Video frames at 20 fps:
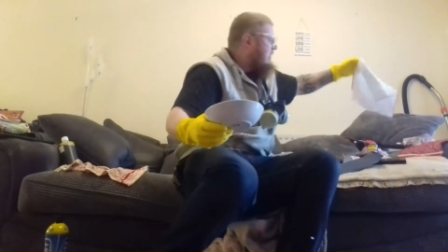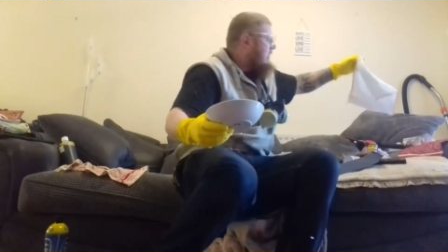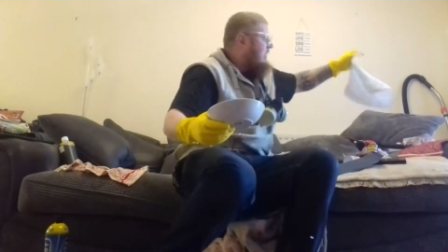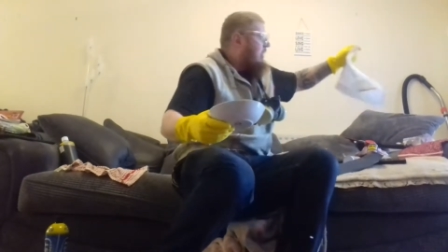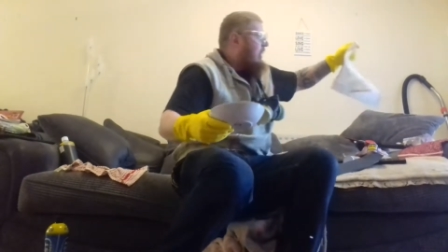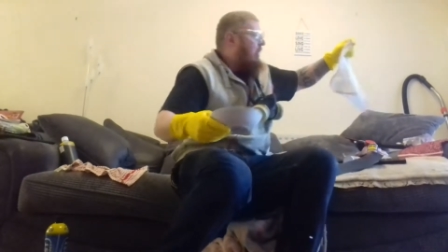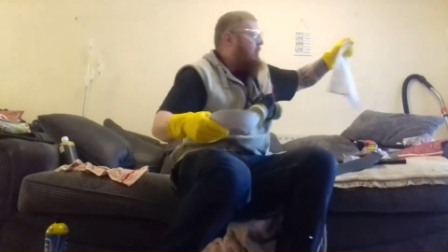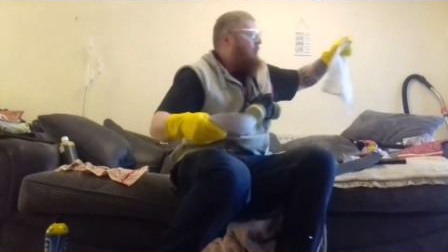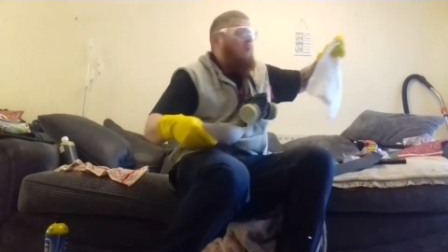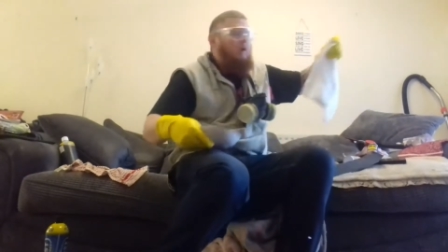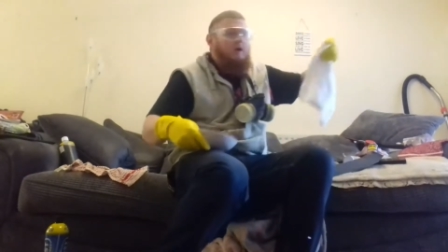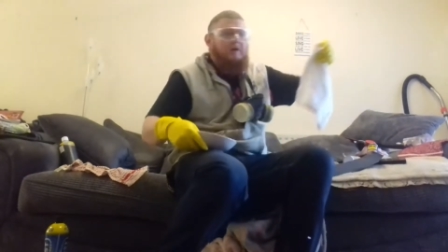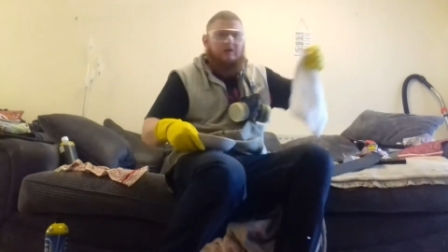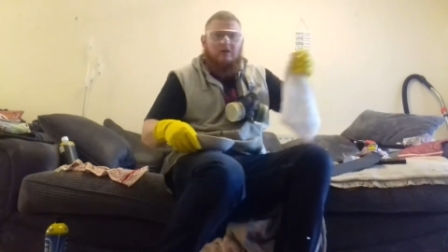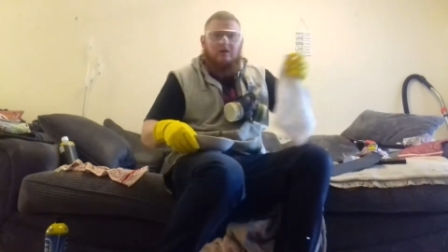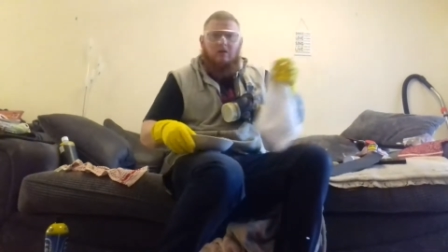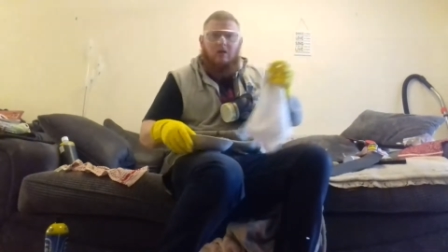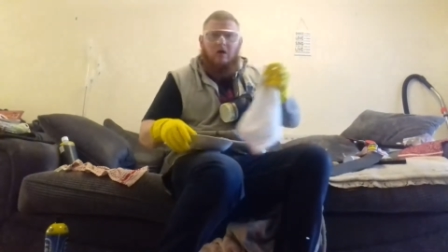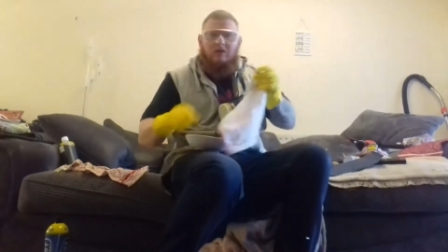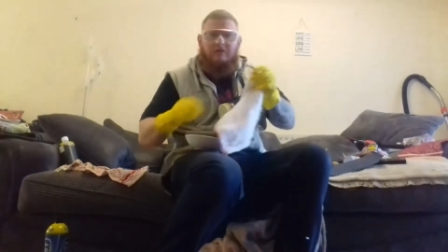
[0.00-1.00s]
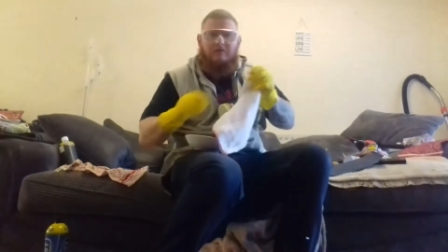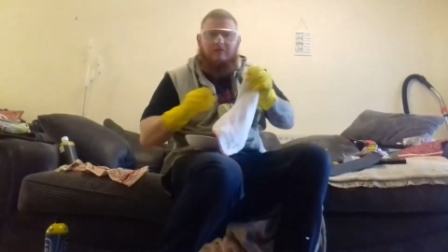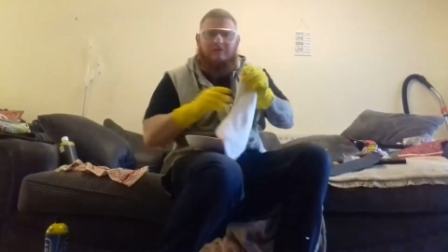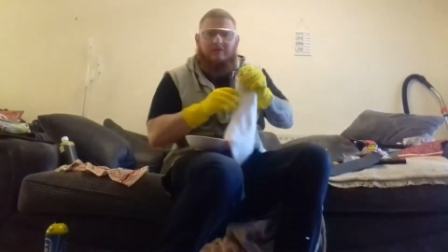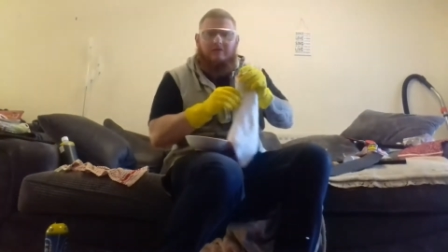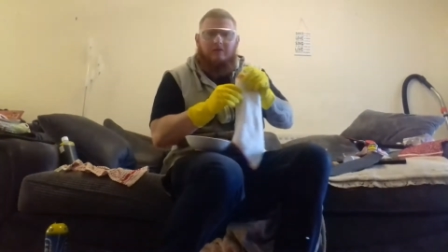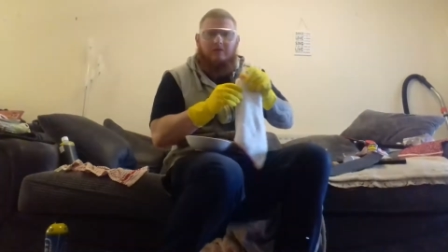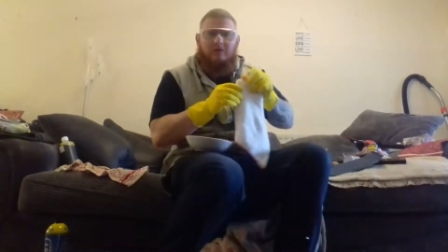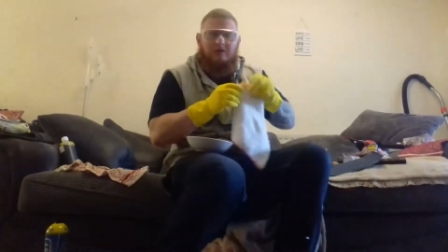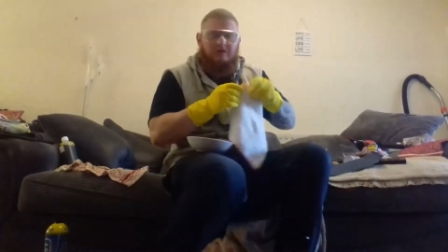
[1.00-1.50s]
a white cloth
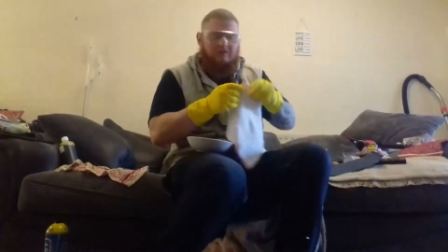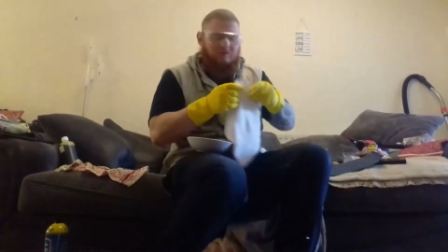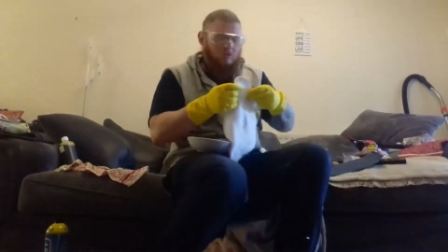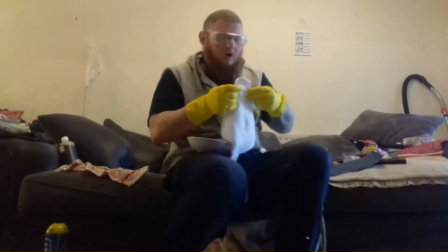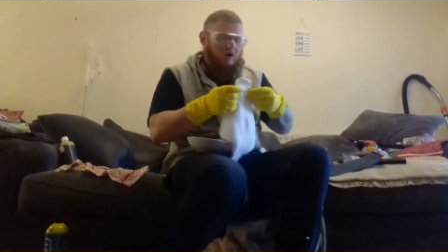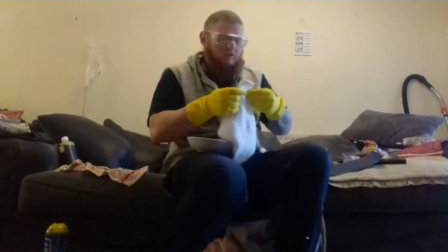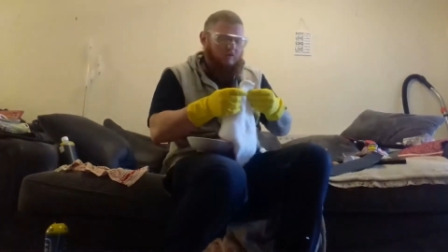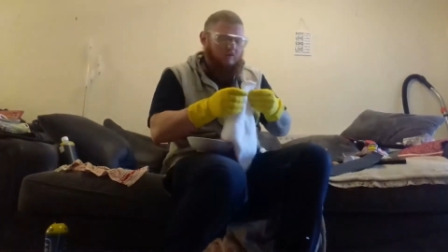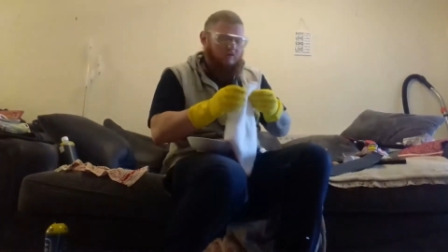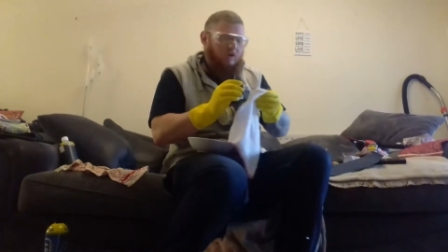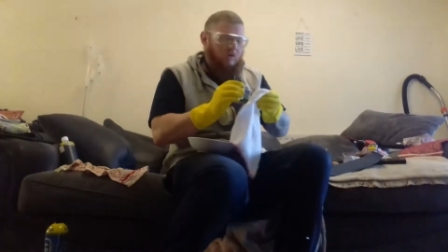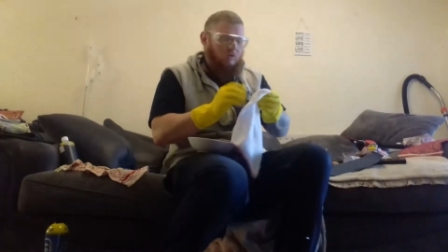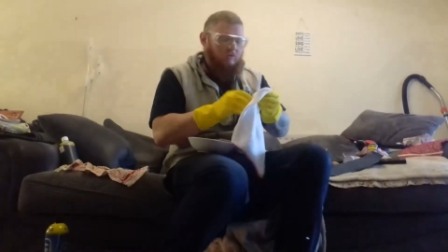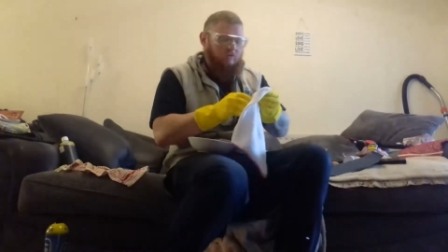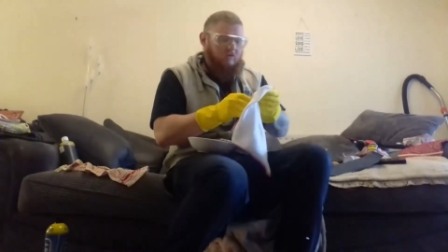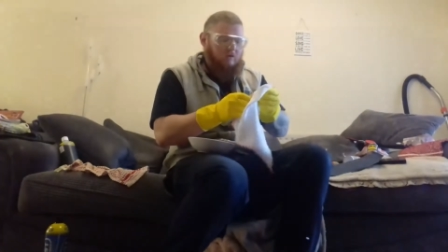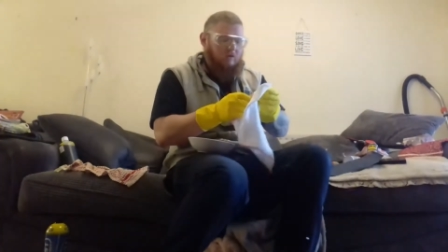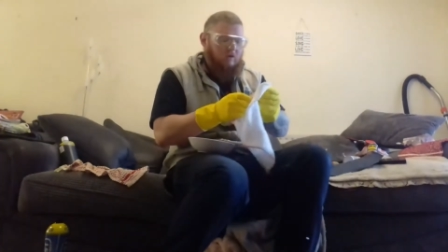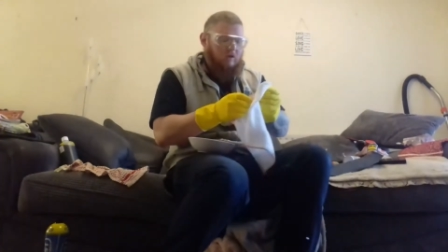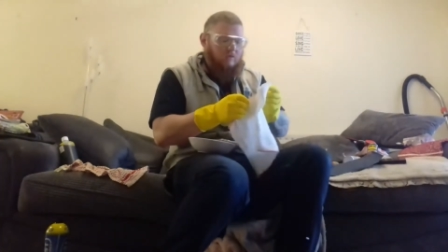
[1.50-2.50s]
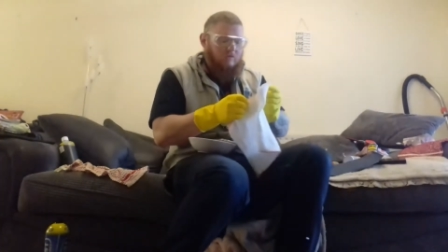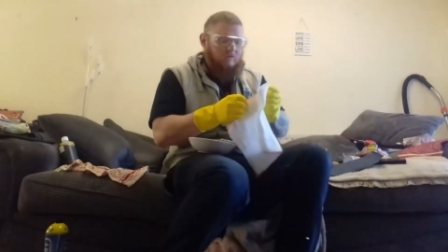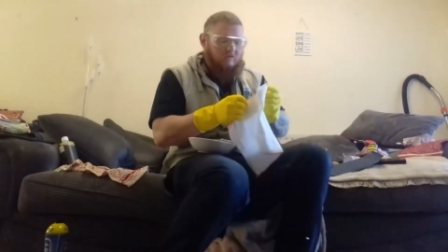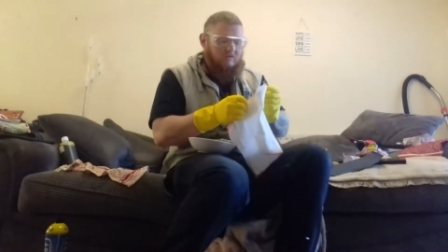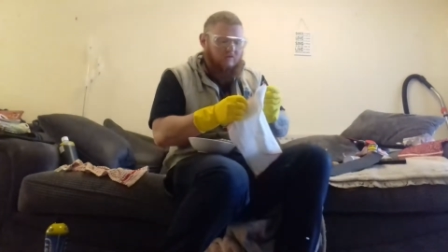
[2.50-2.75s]
is what I was told to use.